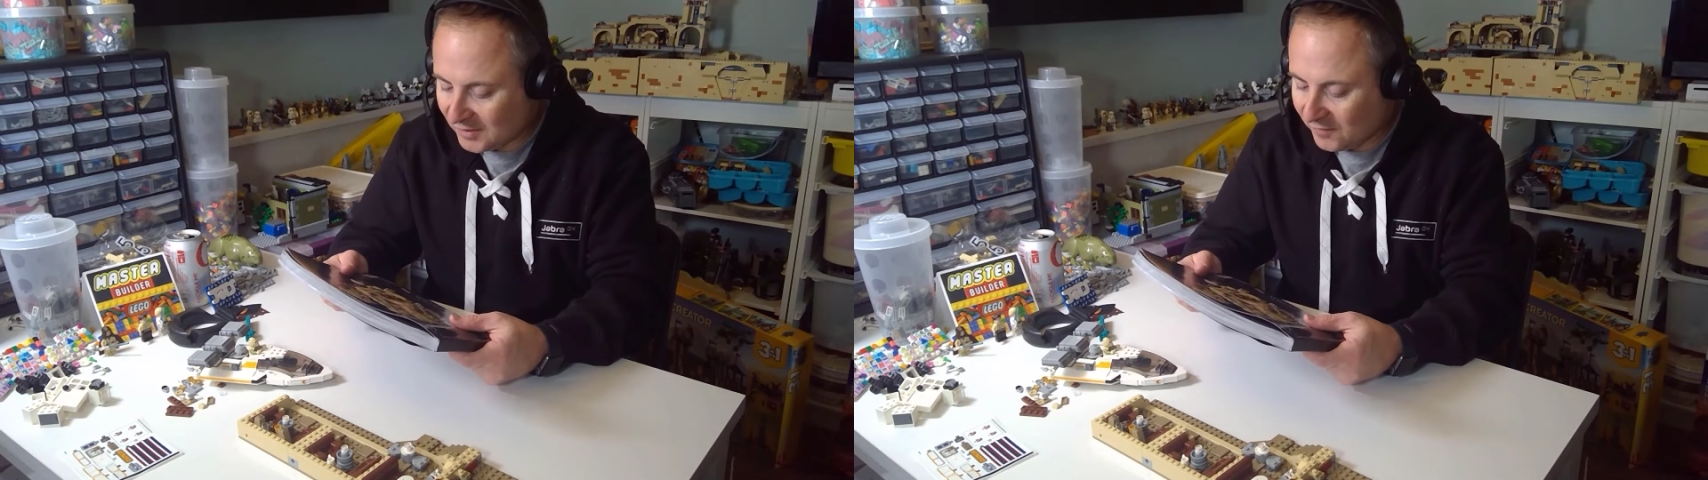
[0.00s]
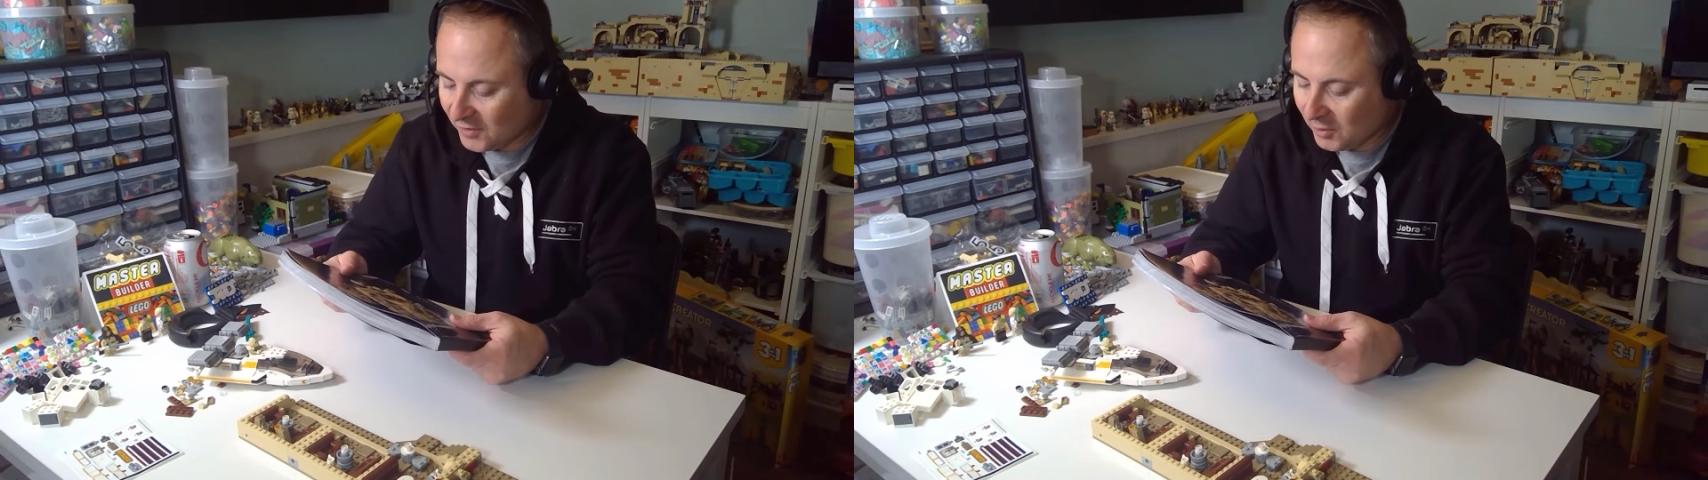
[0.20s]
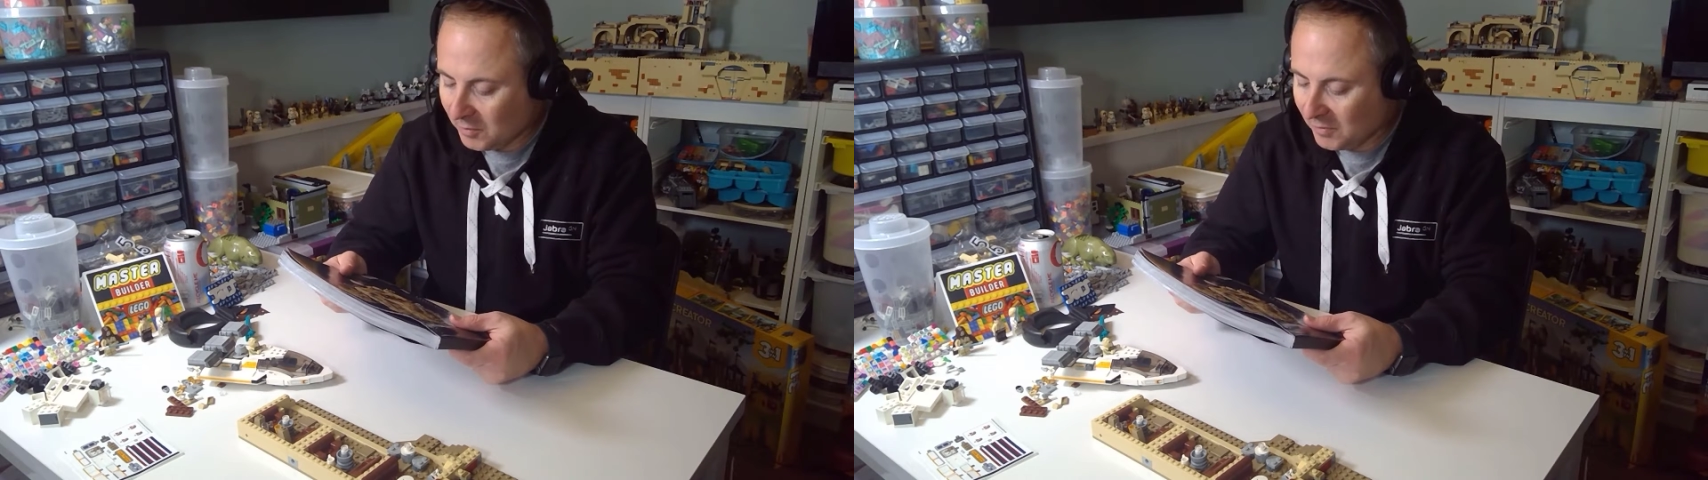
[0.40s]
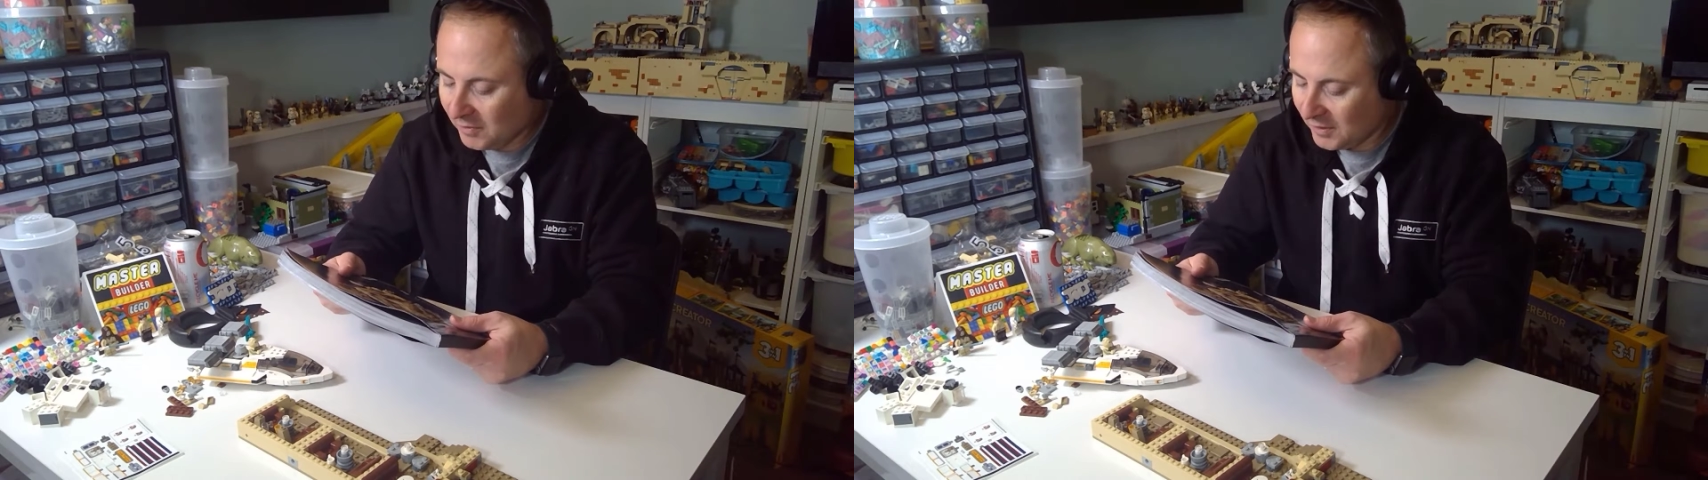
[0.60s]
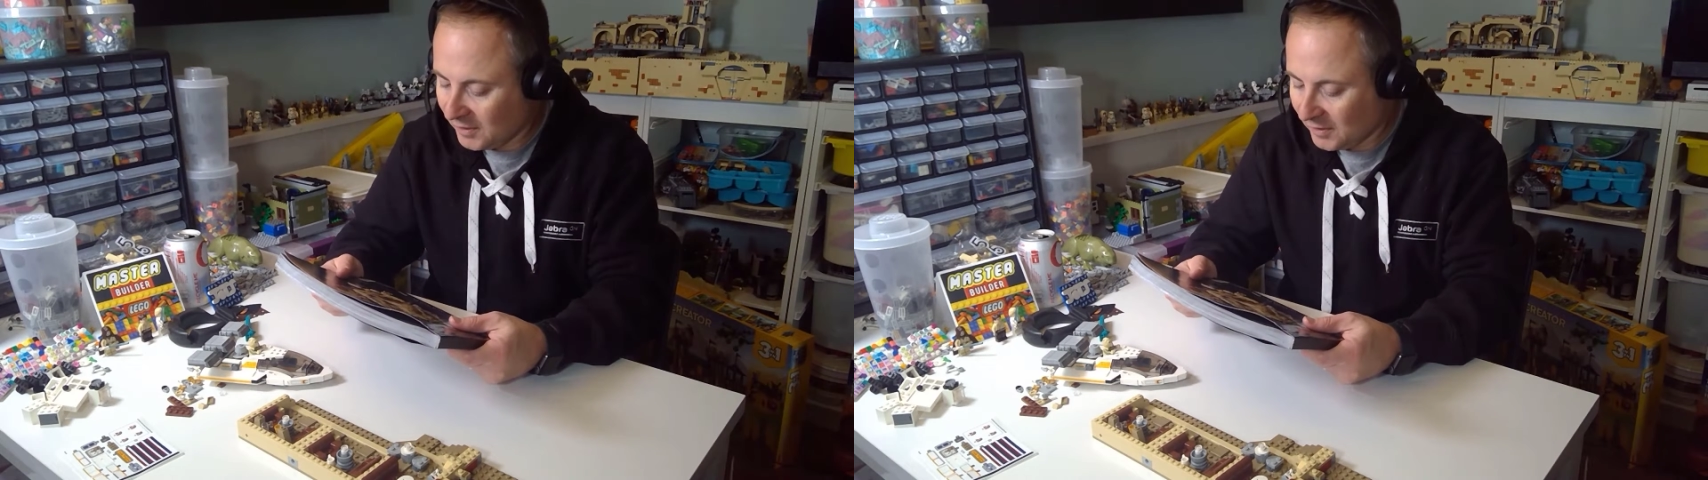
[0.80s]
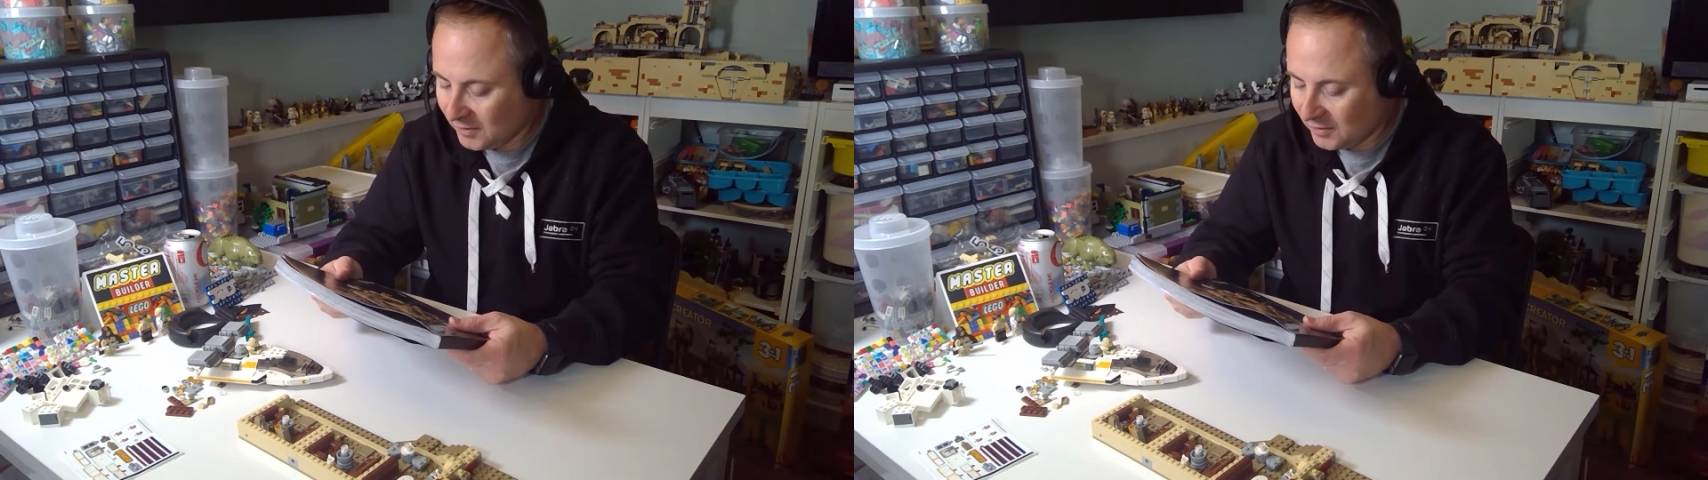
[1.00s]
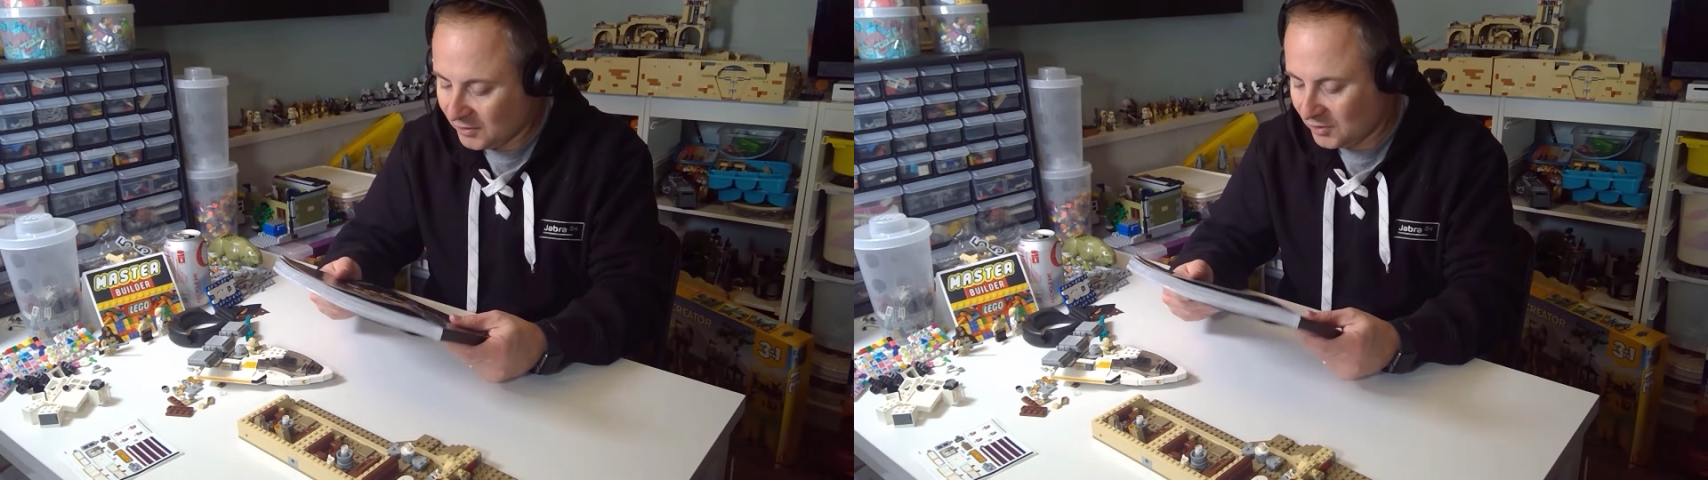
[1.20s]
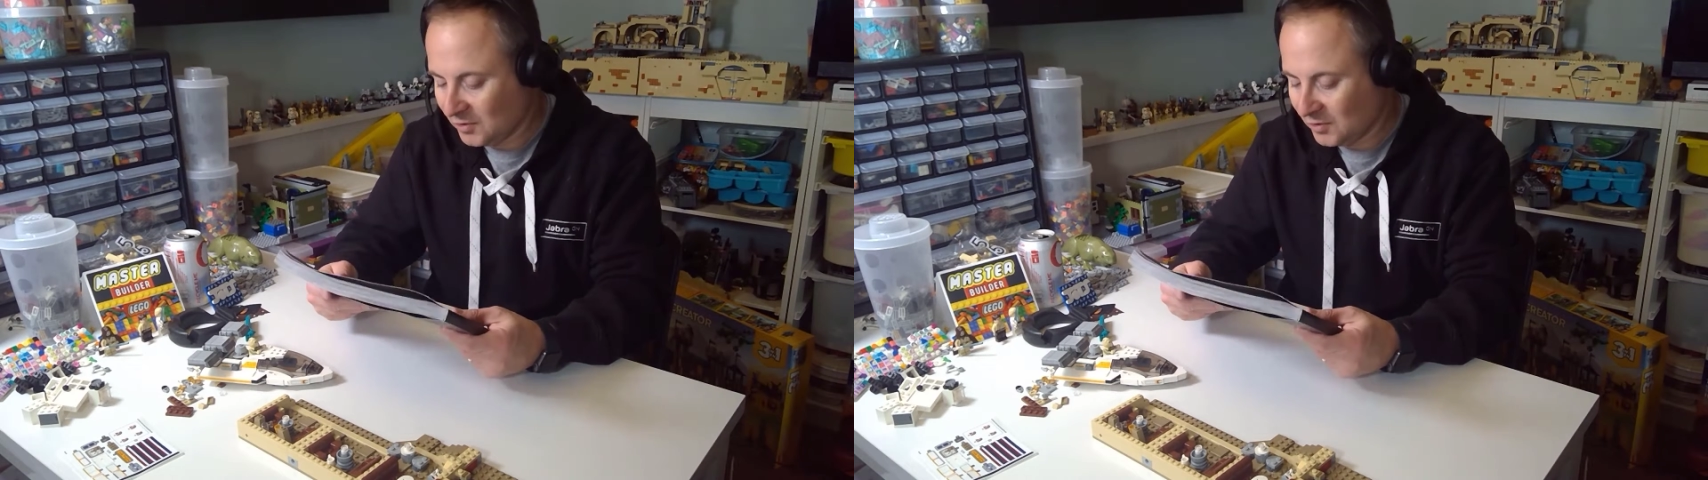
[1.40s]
available in English.